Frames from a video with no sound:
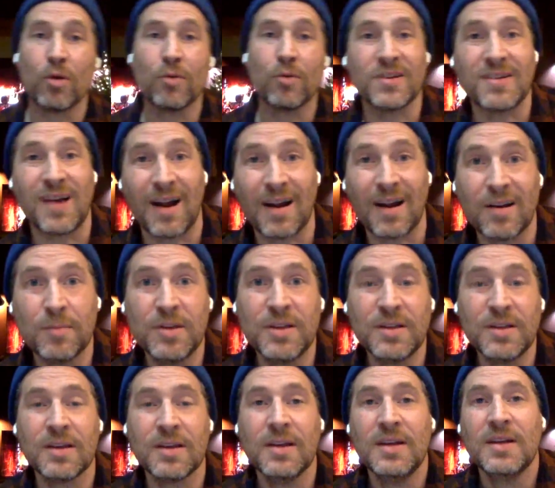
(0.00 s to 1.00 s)
retirement,
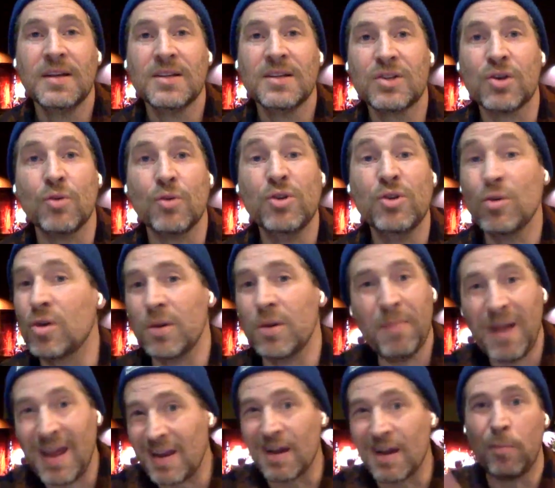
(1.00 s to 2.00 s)
so you can
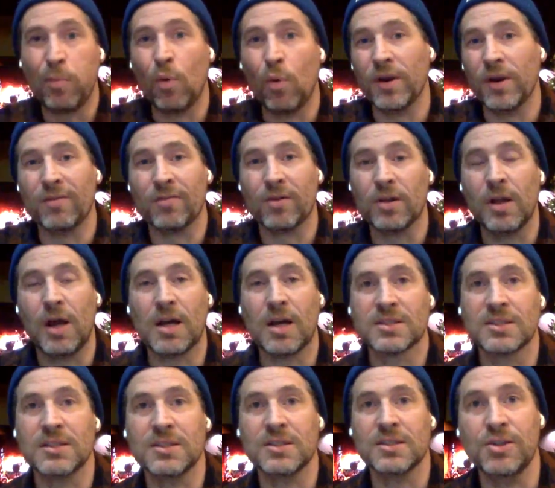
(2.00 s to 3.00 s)
make up whatever
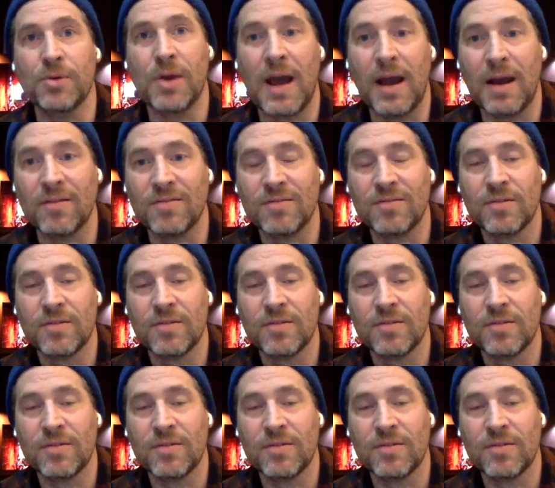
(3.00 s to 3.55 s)
losses you have.